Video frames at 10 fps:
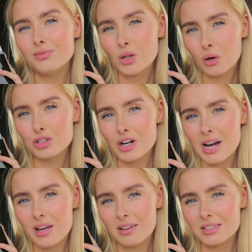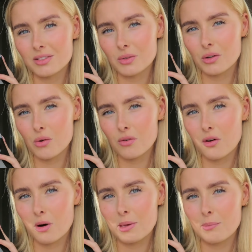Not sure how this is going to go
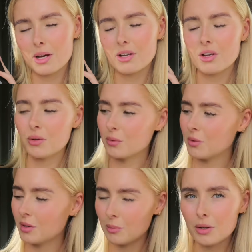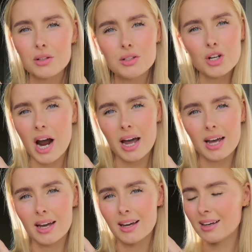for me, but you know, we're going to try.
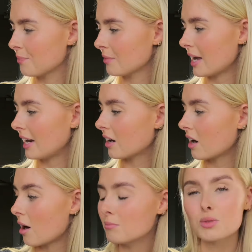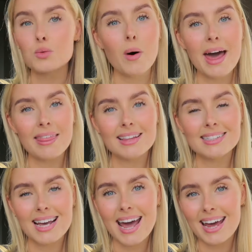And it comes with
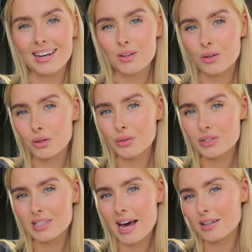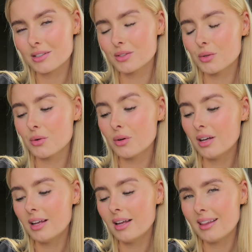10 glue sticks, so
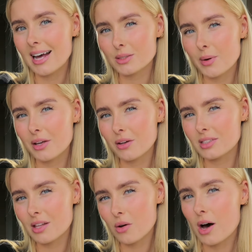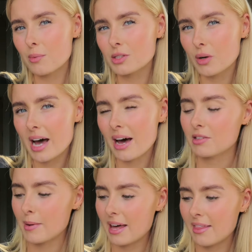that's quite good because I thought I was going to have
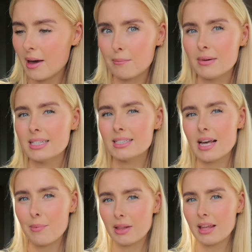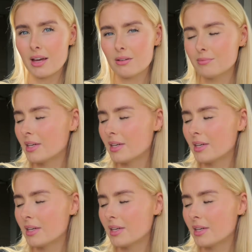to buy them separately.